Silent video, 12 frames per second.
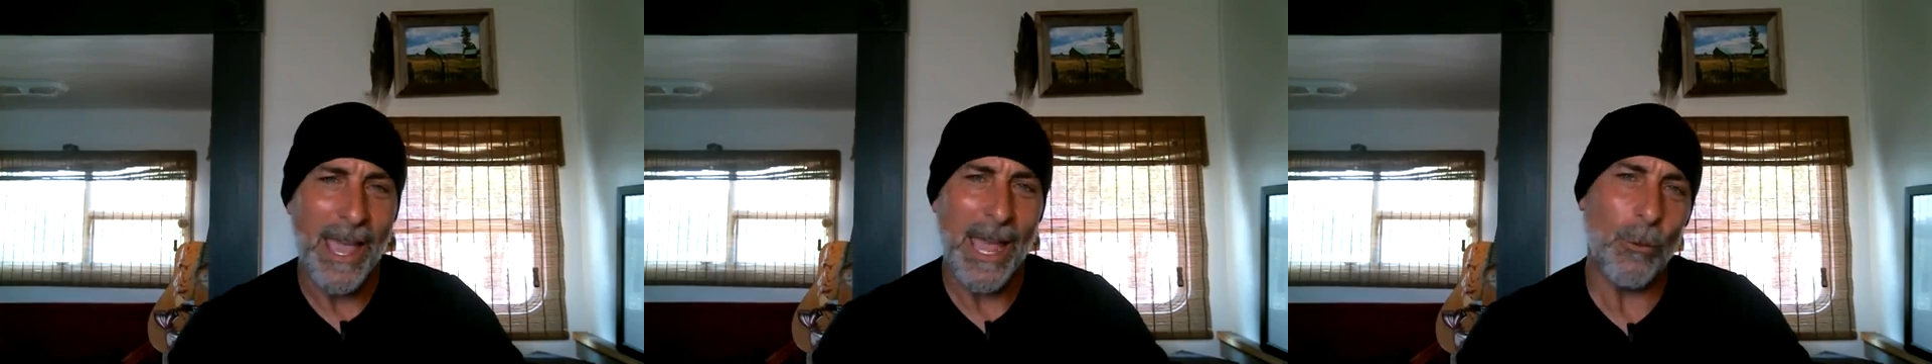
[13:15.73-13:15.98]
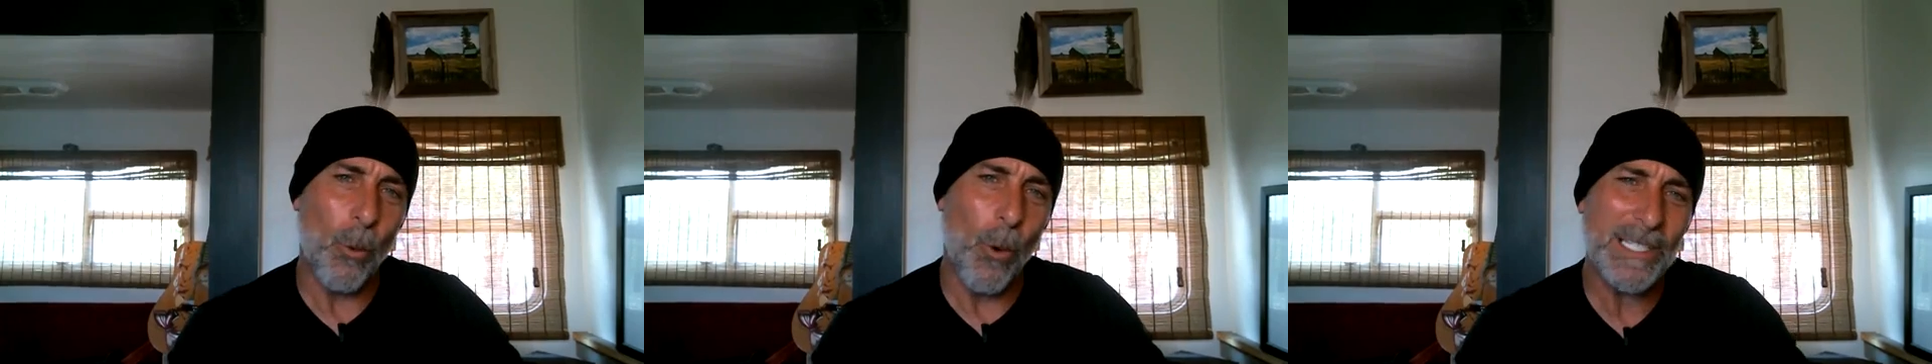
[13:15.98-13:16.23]

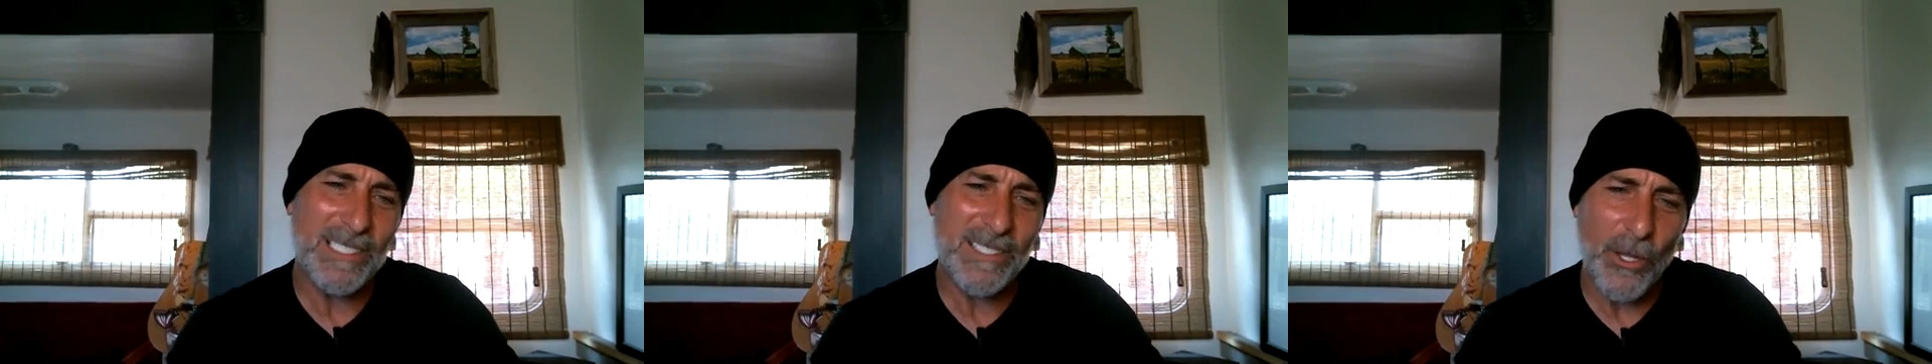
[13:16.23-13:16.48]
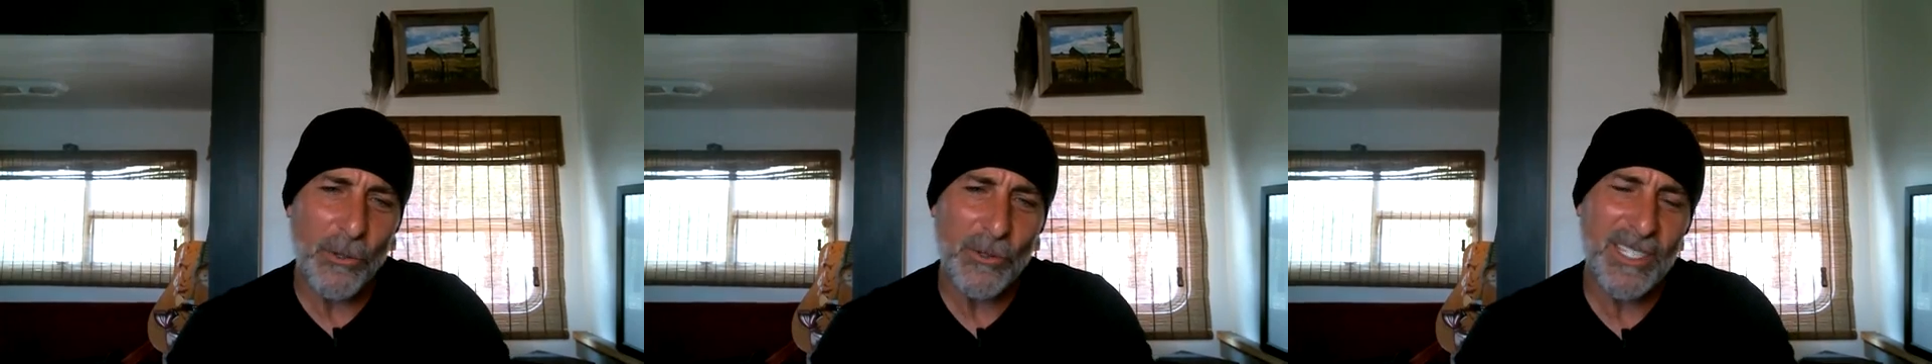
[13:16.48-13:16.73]
And
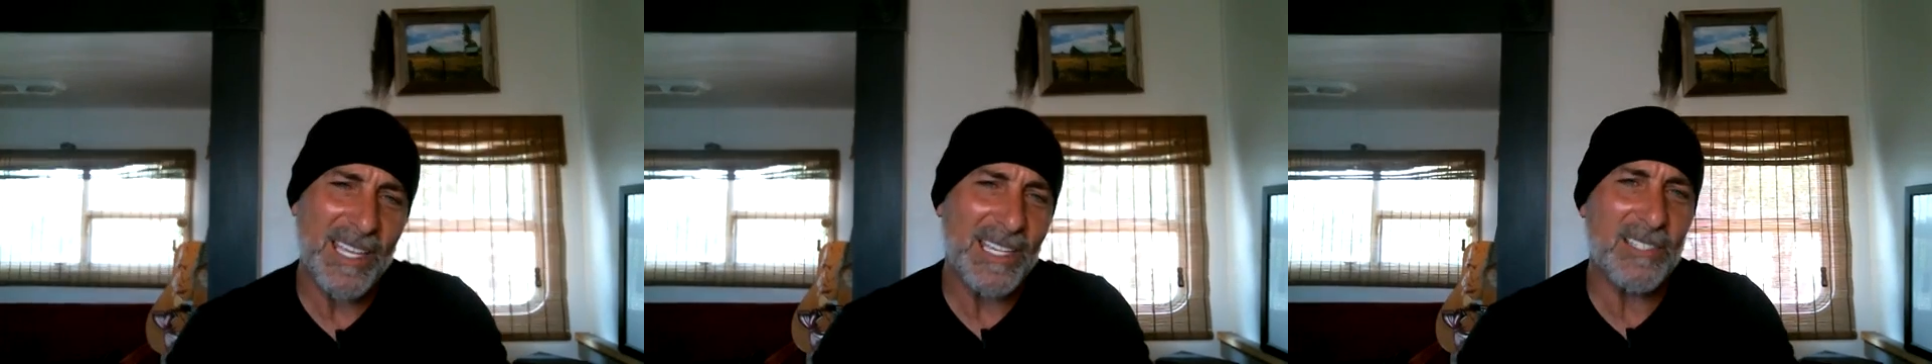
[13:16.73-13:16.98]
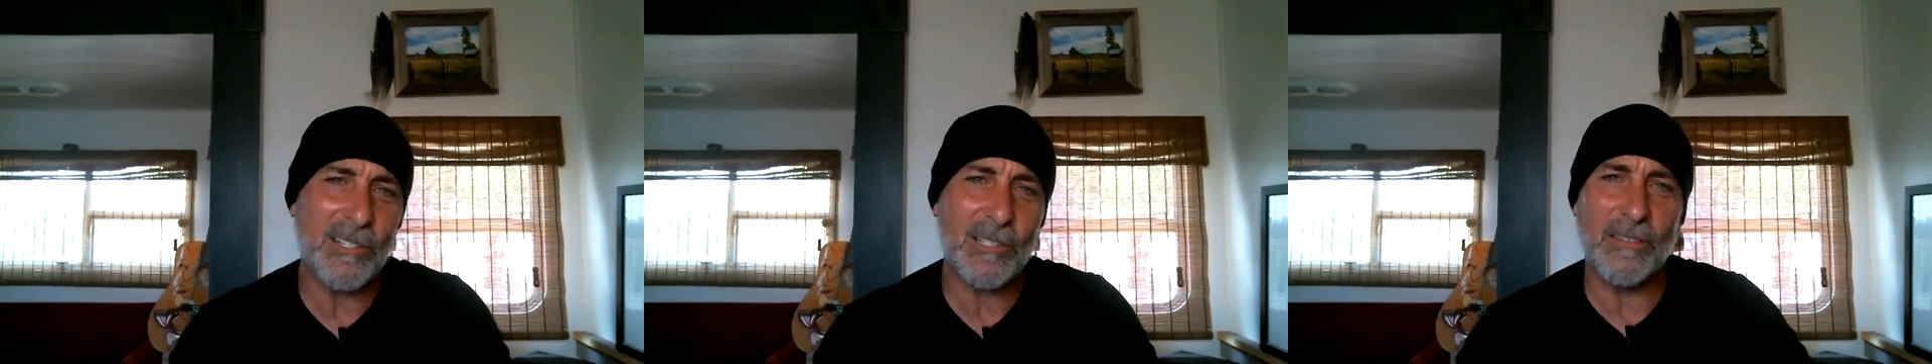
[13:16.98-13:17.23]
once those
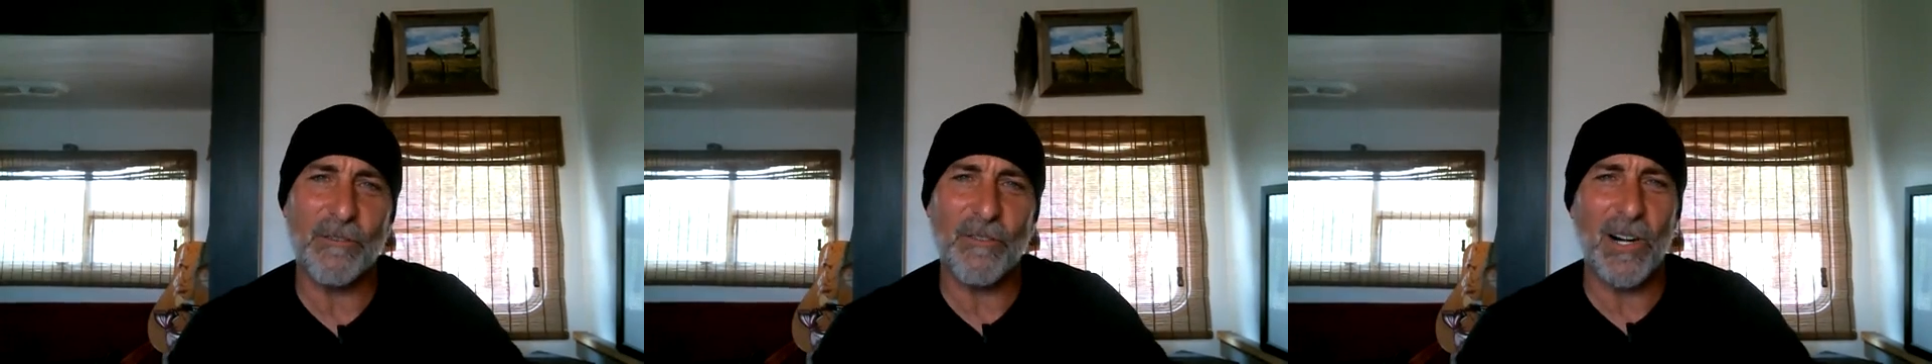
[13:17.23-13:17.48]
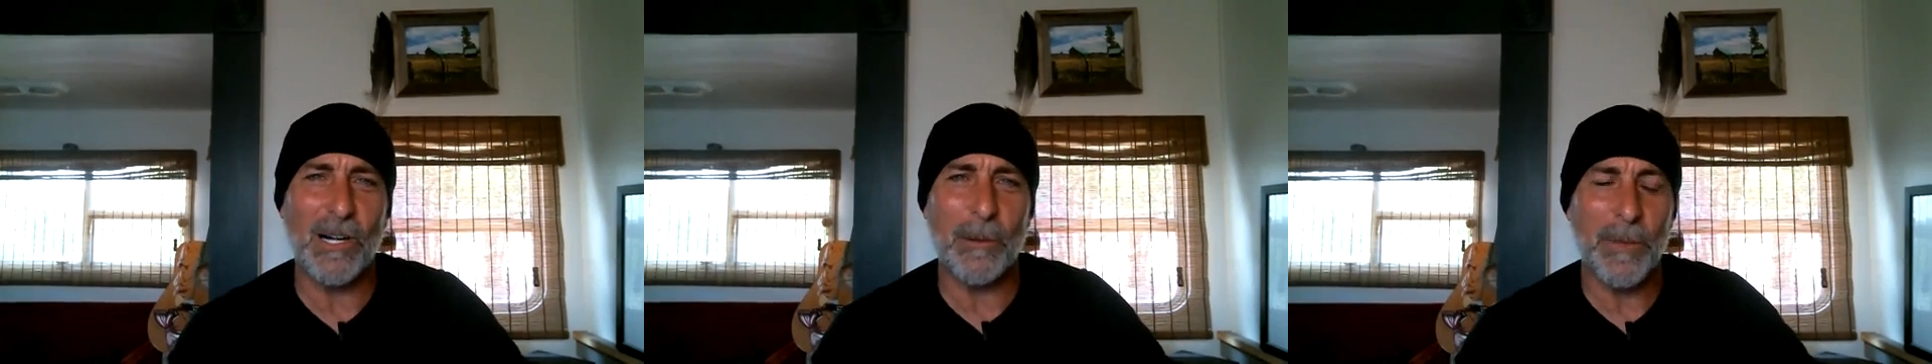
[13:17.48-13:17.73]
things are
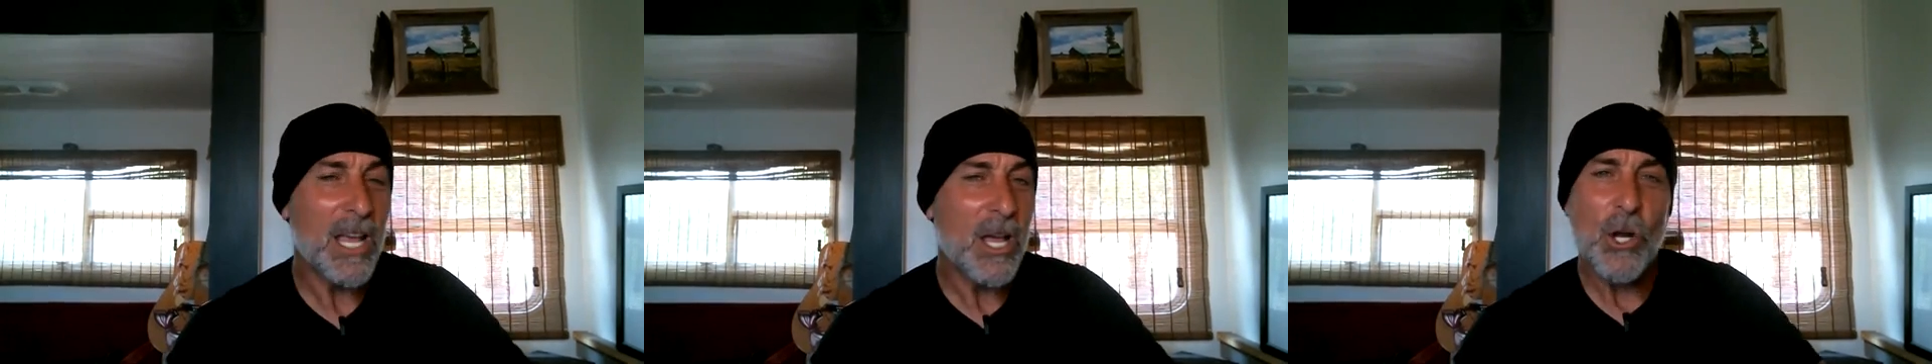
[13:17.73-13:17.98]
confirmed,